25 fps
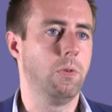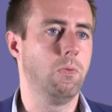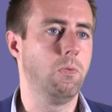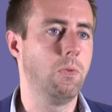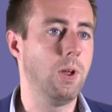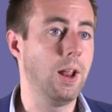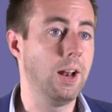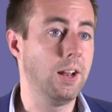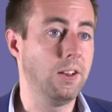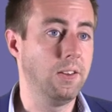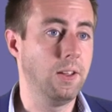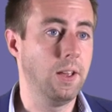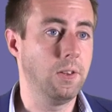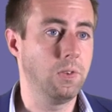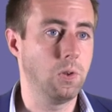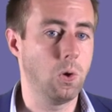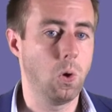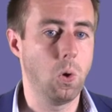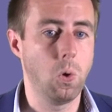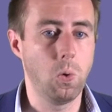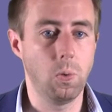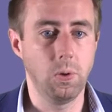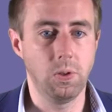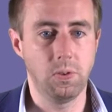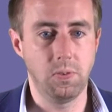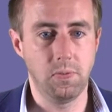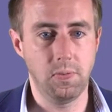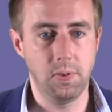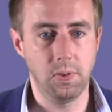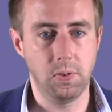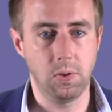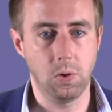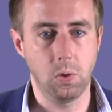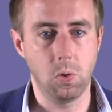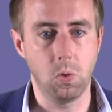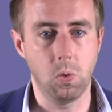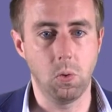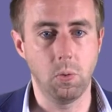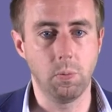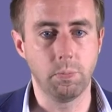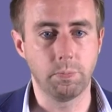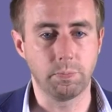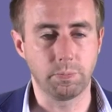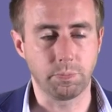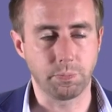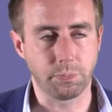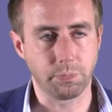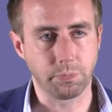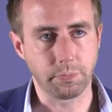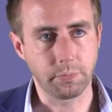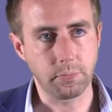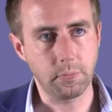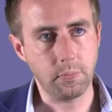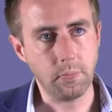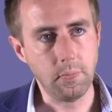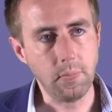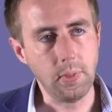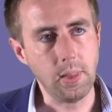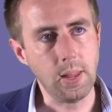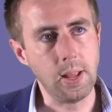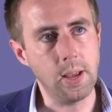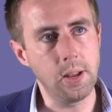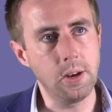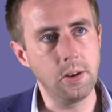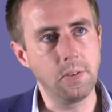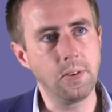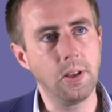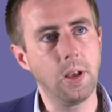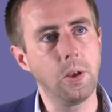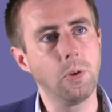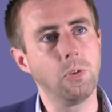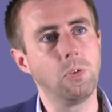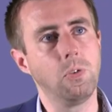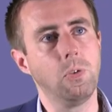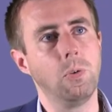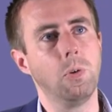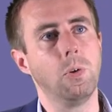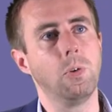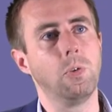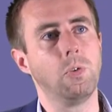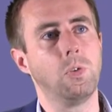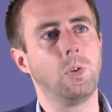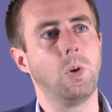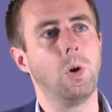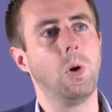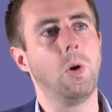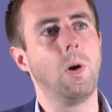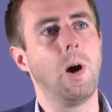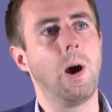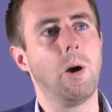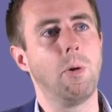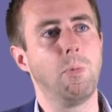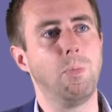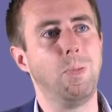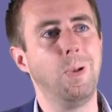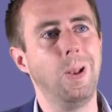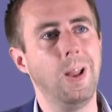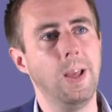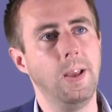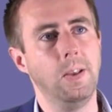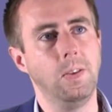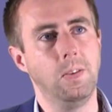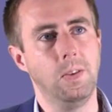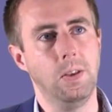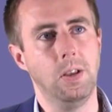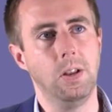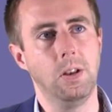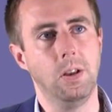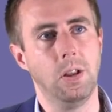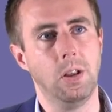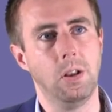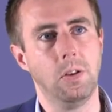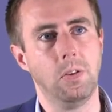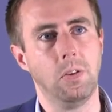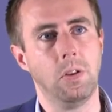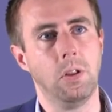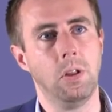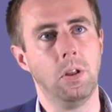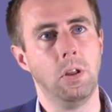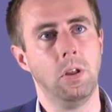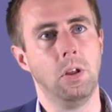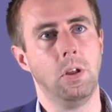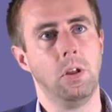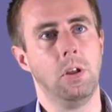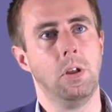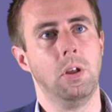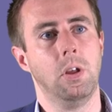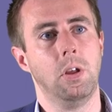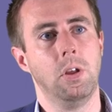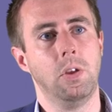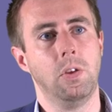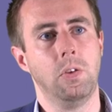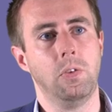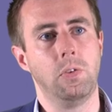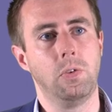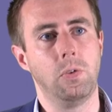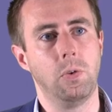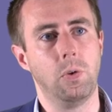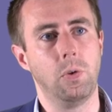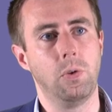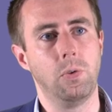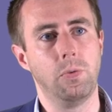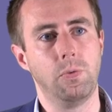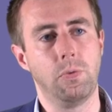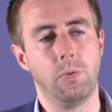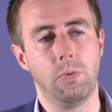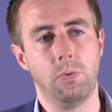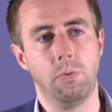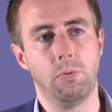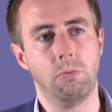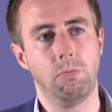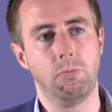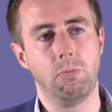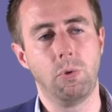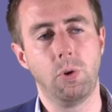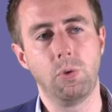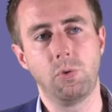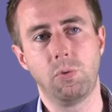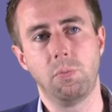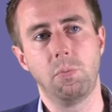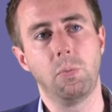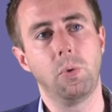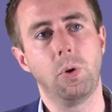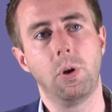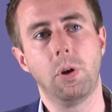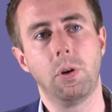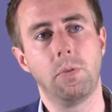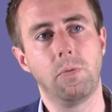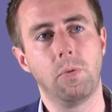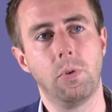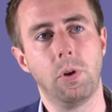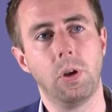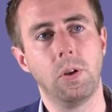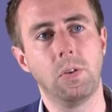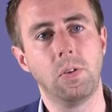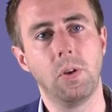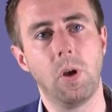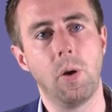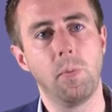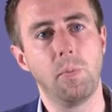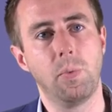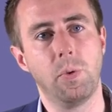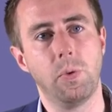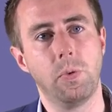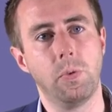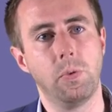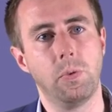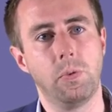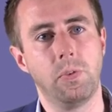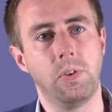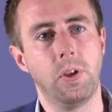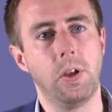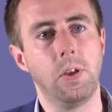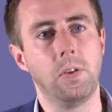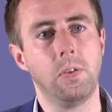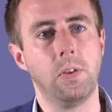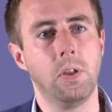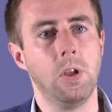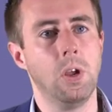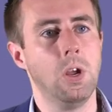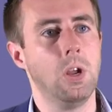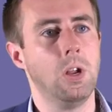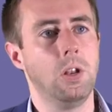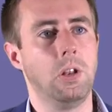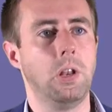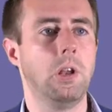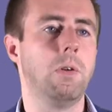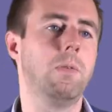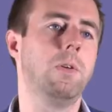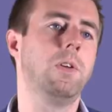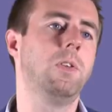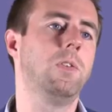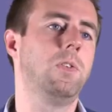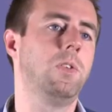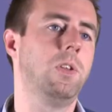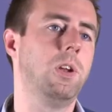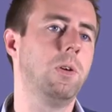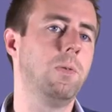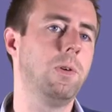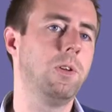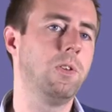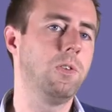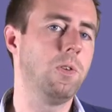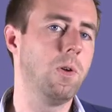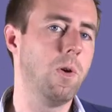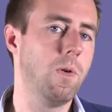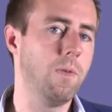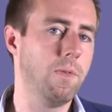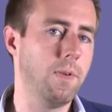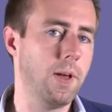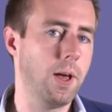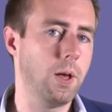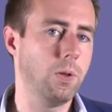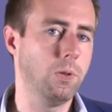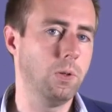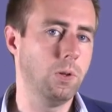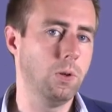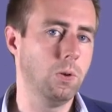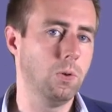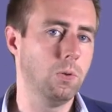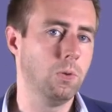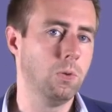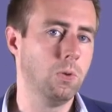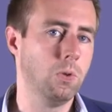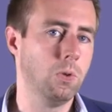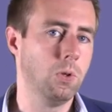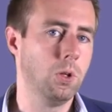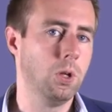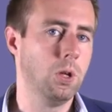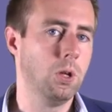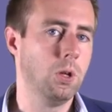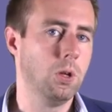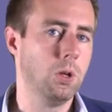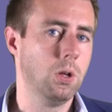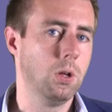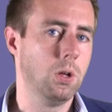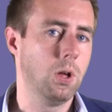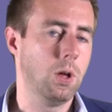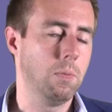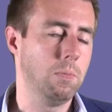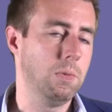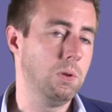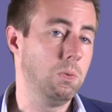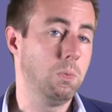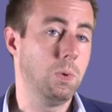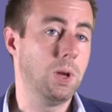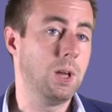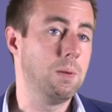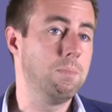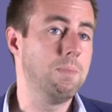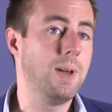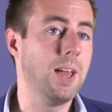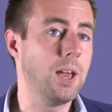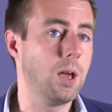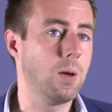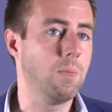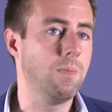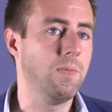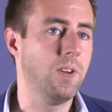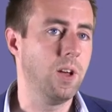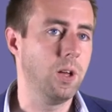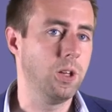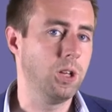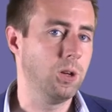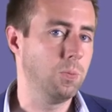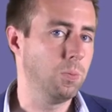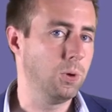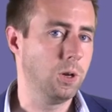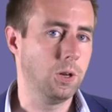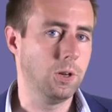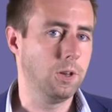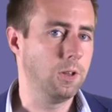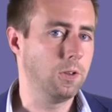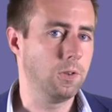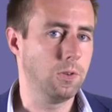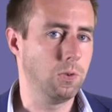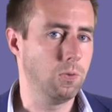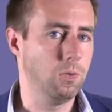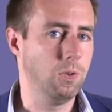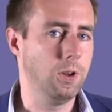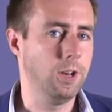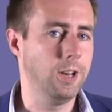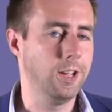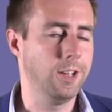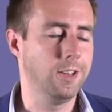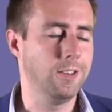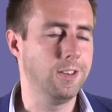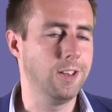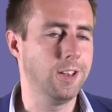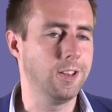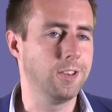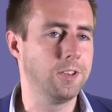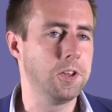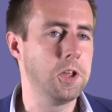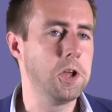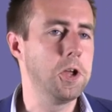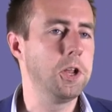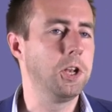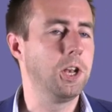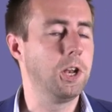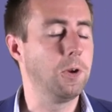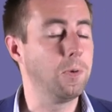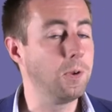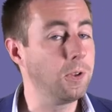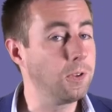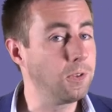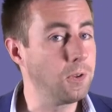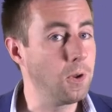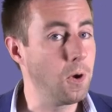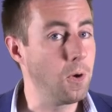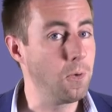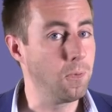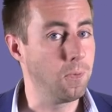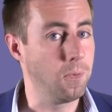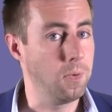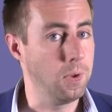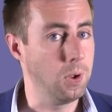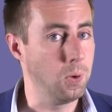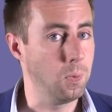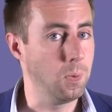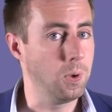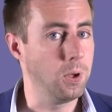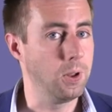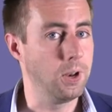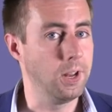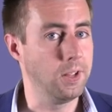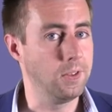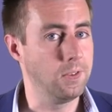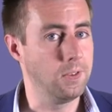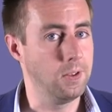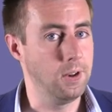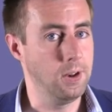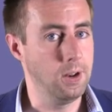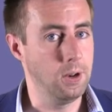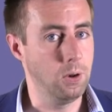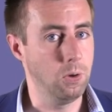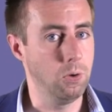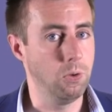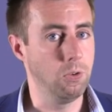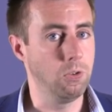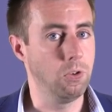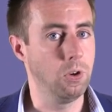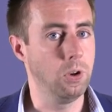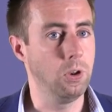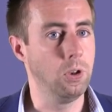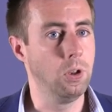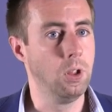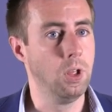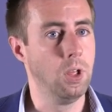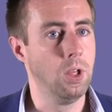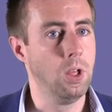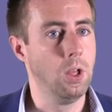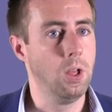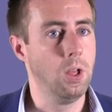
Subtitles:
reality as a whole, is physical. And it tells you also our place in it. So Rosenberg, for example, says there is no value. I mean, we can make up value, but it doesn't really exist. There is no free will. That's an illusion.